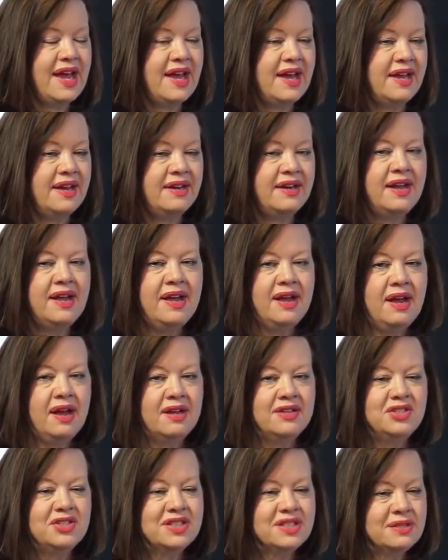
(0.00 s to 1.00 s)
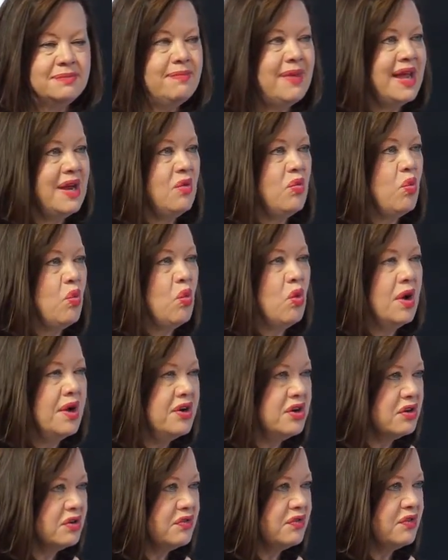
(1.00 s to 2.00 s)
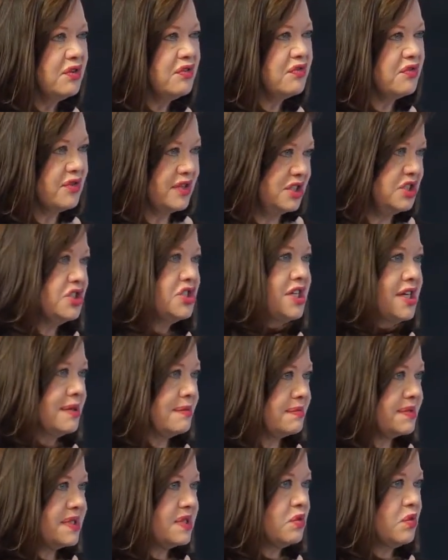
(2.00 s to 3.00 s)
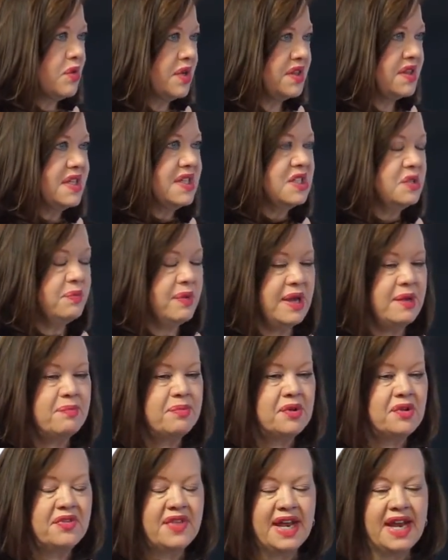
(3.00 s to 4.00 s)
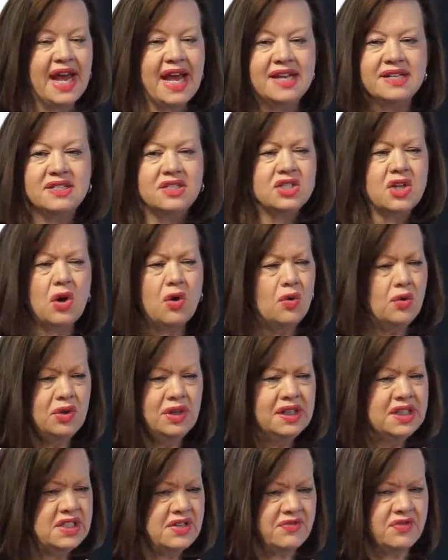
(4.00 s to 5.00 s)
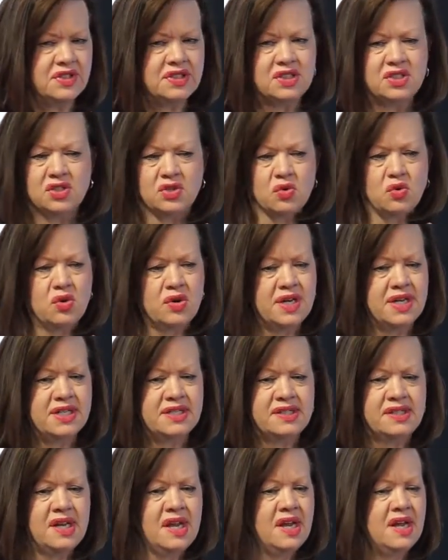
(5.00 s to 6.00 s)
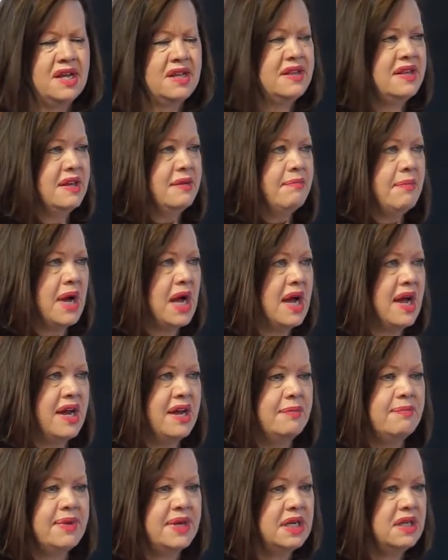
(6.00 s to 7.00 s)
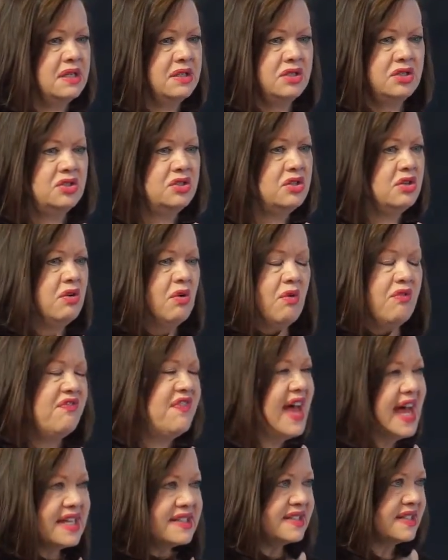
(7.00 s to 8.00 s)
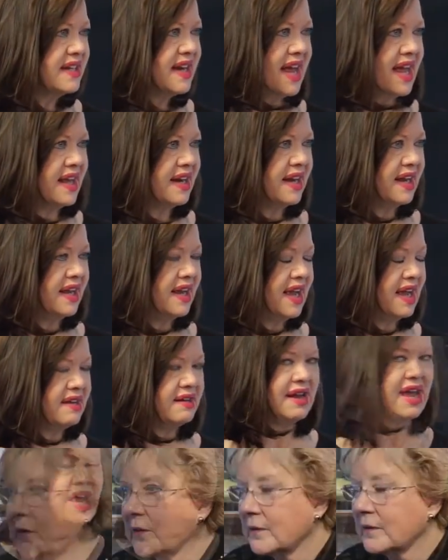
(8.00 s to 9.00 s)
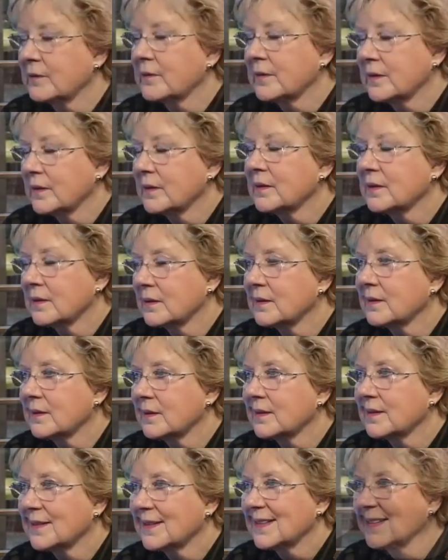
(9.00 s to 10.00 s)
and just made wonderful friendships with these people that had totally different stories than mine, but fascinating. And it was encouraging.